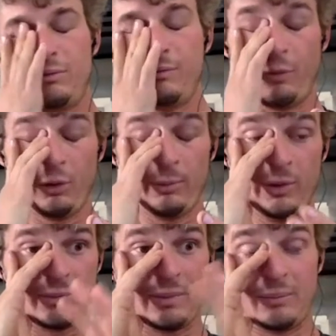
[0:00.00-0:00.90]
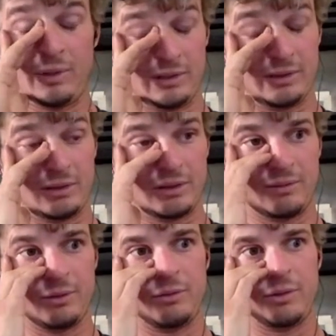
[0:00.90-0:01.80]
form those memories and stuff
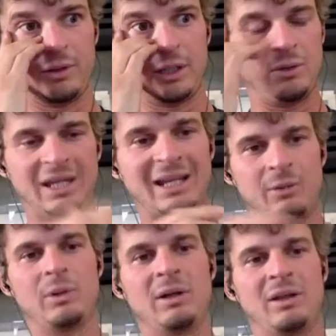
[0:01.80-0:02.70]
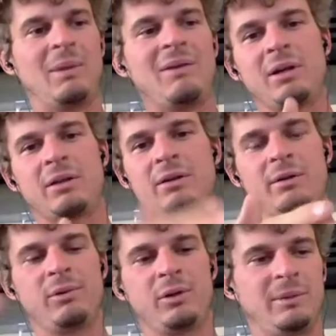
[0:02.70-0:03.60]
over it, and you can't get rid of them. Every other
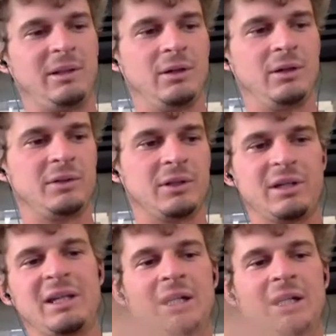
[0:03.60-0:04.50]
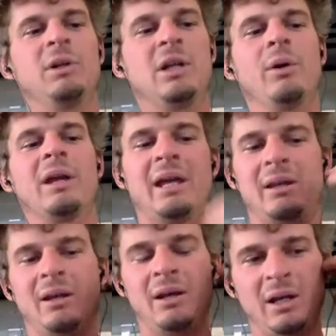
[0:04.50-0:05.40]
deployment, it's like, okay, here we go
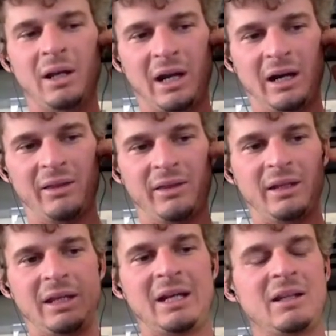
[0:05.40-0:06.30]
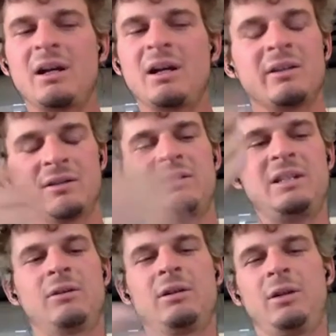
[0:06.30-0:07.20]
again, kind of thing, and it's not as
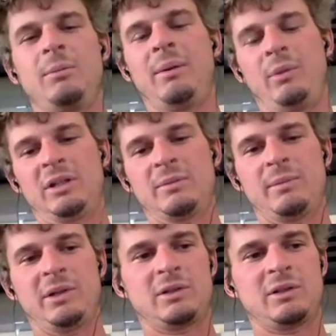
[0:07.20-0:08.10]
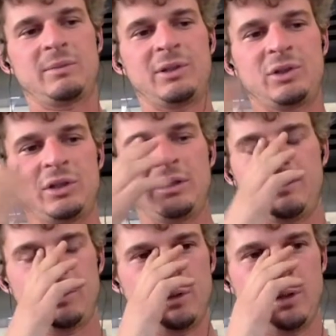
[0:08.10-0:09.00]
seared in your memory as much. And especially if
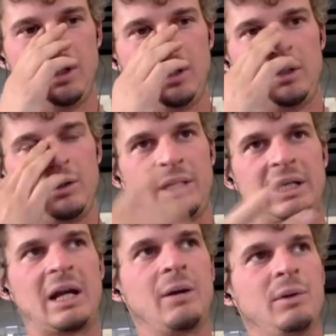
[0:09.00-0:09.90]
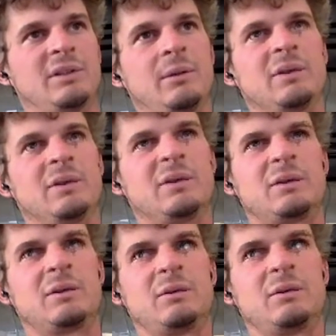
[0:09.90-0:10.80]
you're, like I
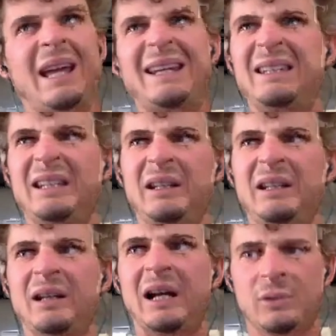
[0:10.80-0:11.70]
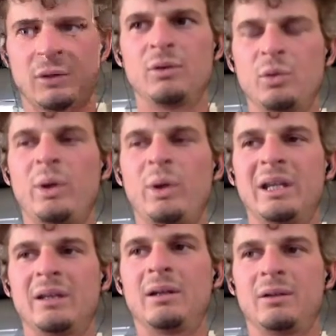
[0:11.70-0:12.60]
was 19, I turned
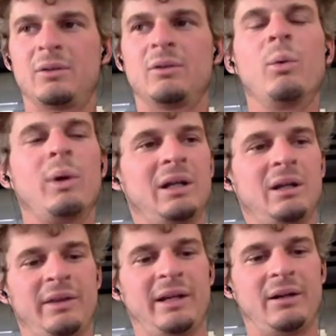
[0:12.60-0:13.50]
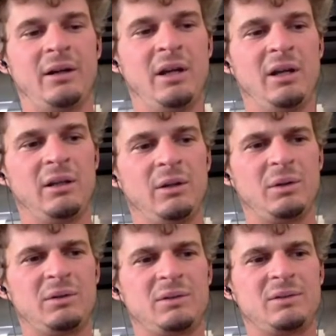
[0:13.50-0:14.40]
20 on there.
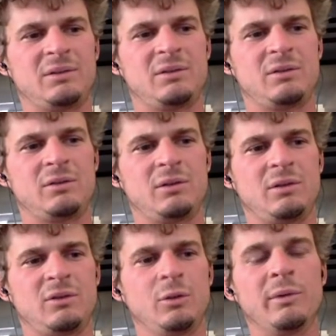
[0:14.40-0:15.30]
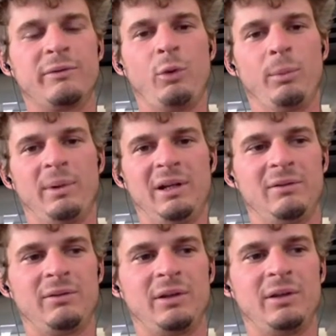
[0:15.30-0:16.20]
It's just super formative
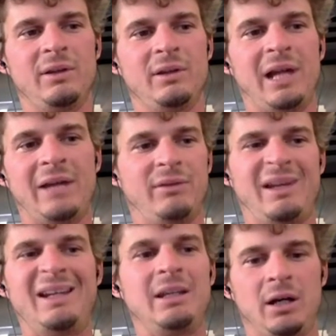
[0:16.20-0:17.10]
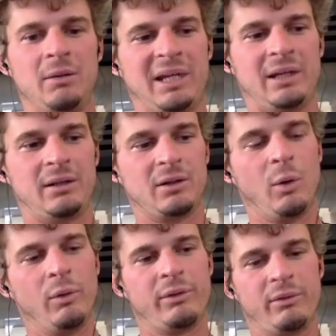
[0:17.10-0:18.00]
in the life of any young man
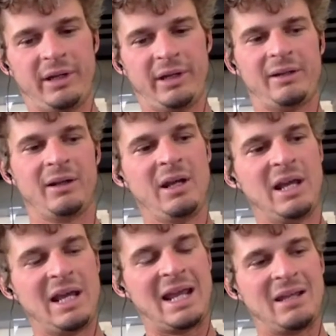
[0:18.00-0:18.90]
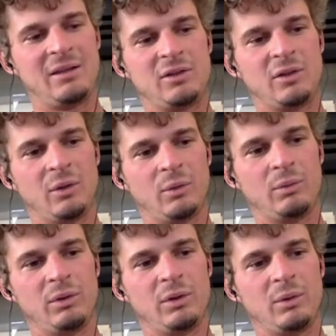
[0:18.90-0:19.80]
going through that. And so,
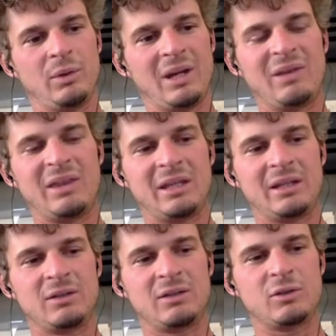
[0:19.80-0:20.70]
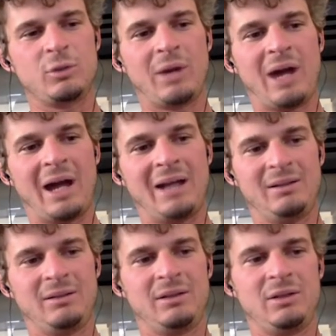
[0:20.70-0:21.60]
everything is super
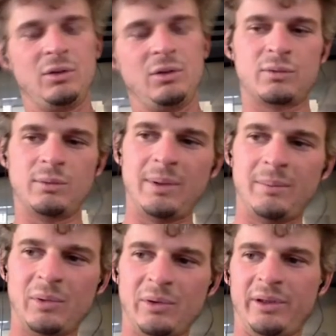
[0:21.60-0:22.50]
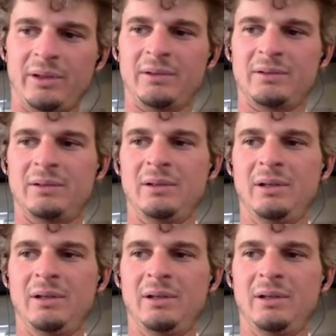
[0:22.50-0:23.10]
heightened and you just remember things and,